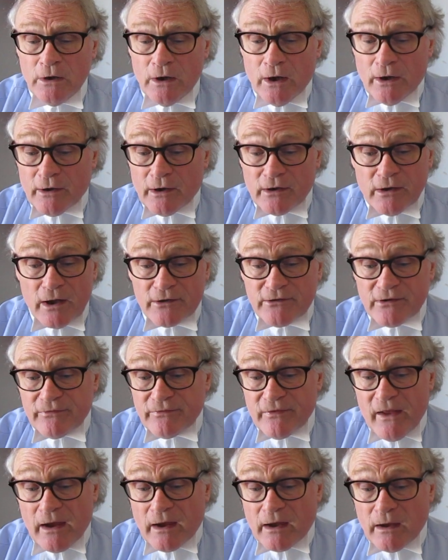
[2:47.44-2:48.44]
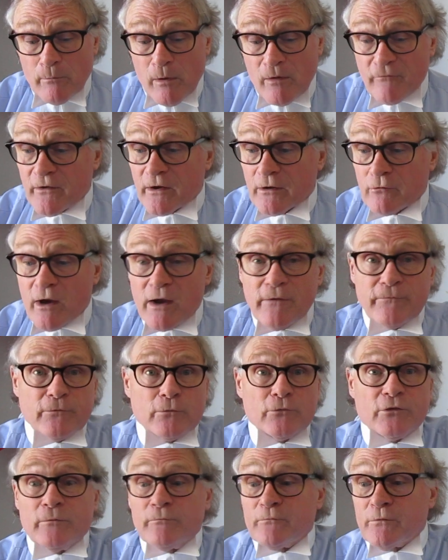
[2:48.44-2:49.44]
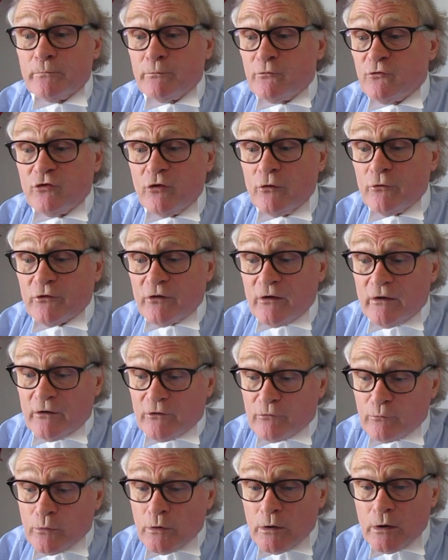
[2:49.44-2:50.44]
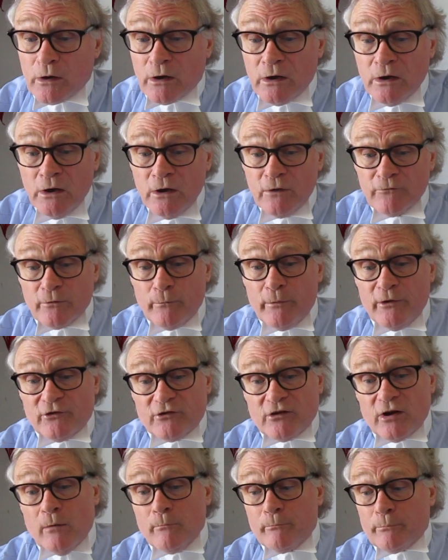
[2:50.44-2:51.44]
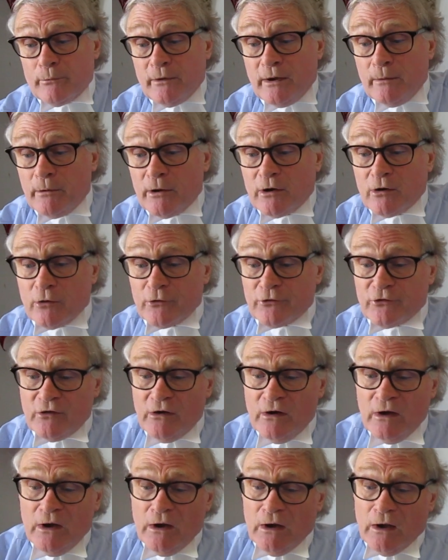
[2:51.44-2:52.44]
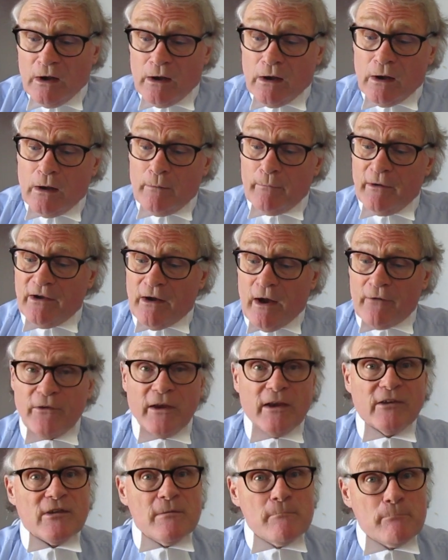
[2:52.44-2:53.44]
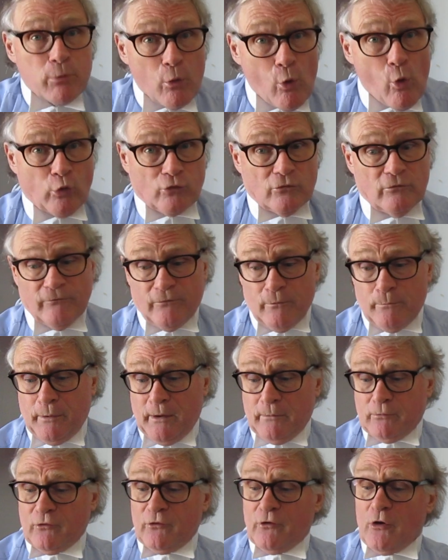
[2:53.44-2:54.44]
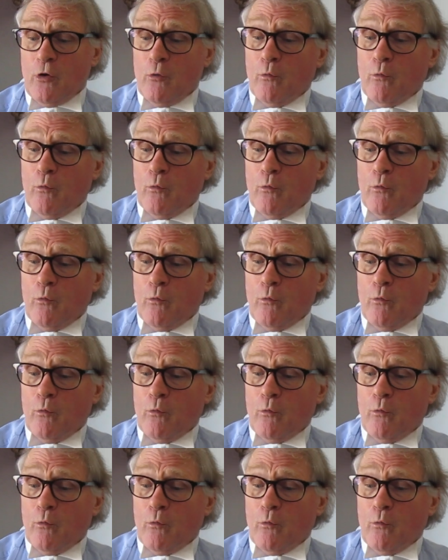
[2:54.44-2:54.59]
And I'd like to thank him. I'm very grateful to him for producing this work from his company, because I think it's important for people to know